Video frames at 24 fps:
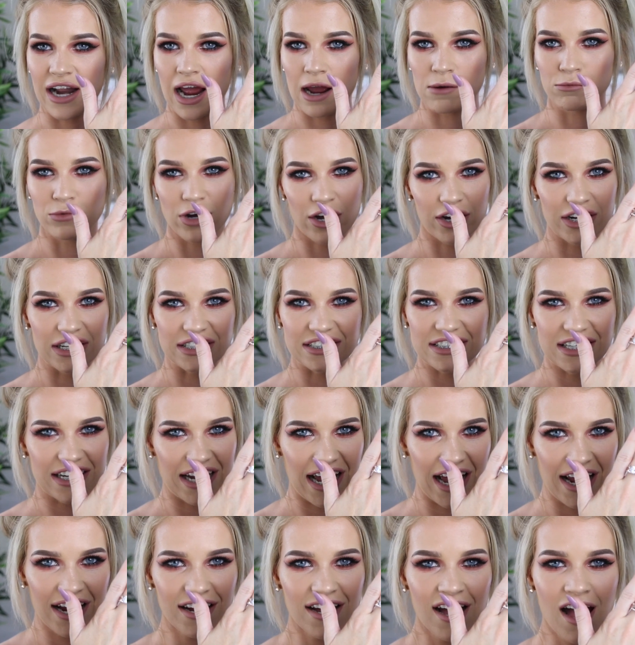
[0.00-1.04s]
that I'm wearing
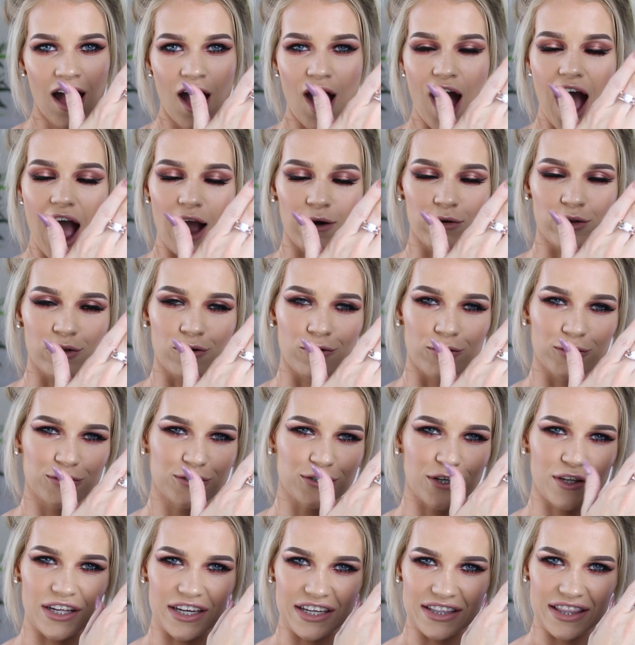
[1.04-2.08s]
today, I will
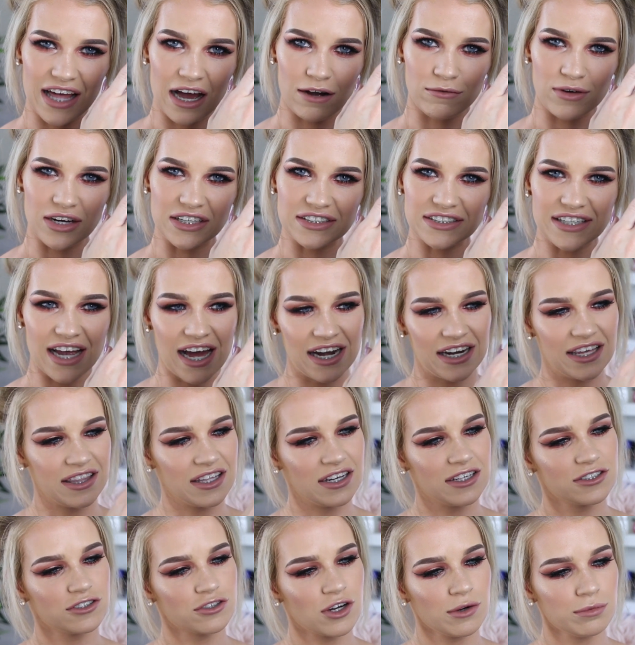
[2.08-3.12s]
also link that one down in the
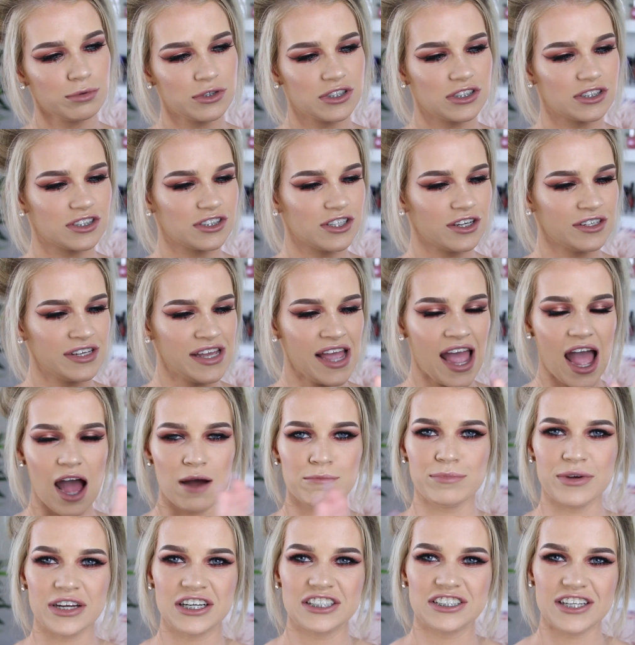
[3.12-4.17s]
description. So yeah,
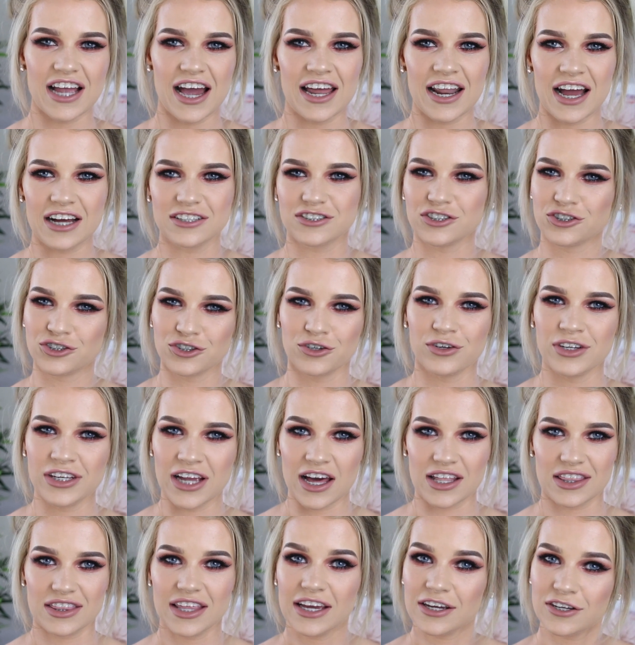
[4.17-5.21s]
a big shout out to
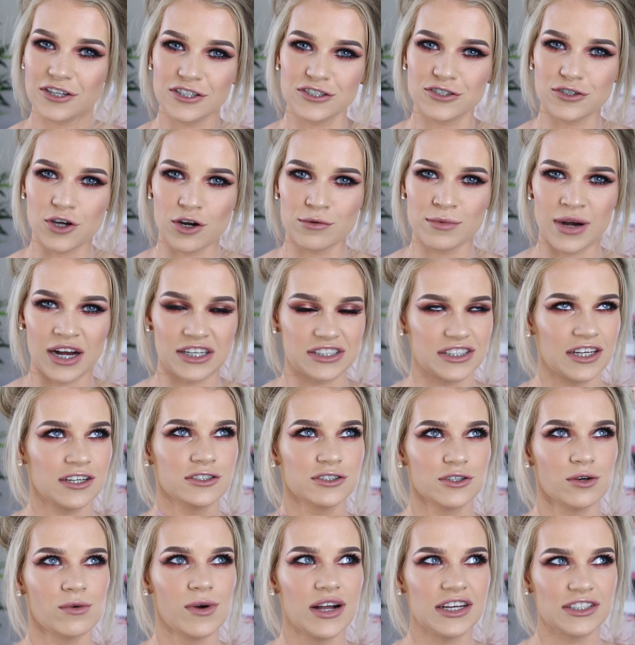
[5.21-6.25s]
Julia. Thank you so much. It
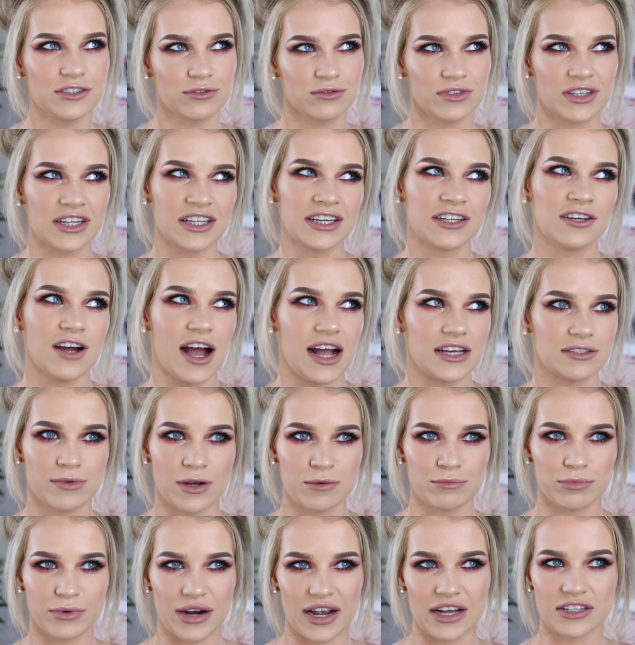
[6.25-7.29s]
is always really nice
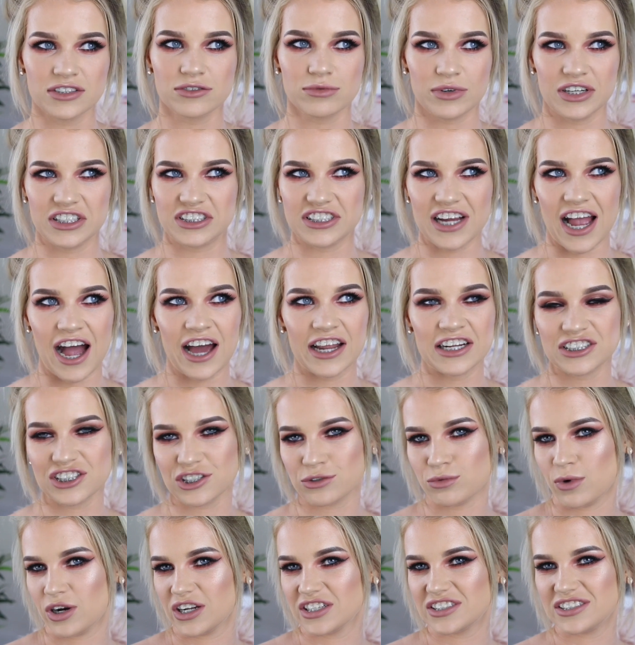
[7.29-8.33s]
when brands reach out and
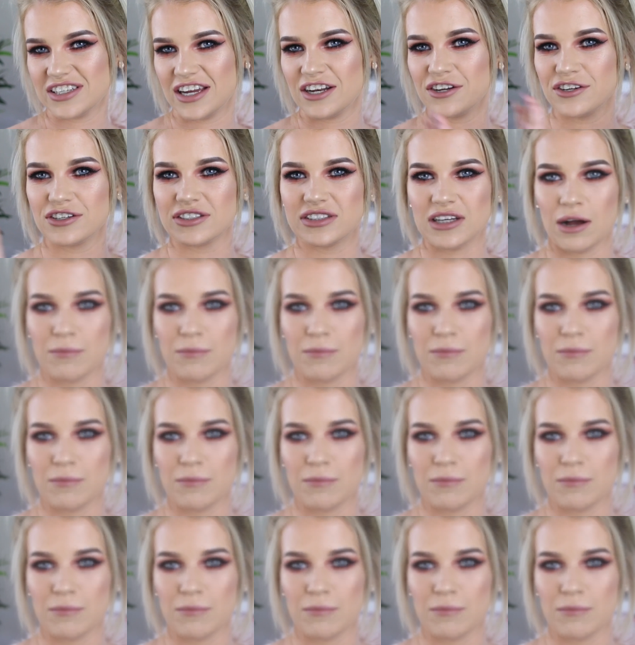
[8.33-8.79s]
just want to send you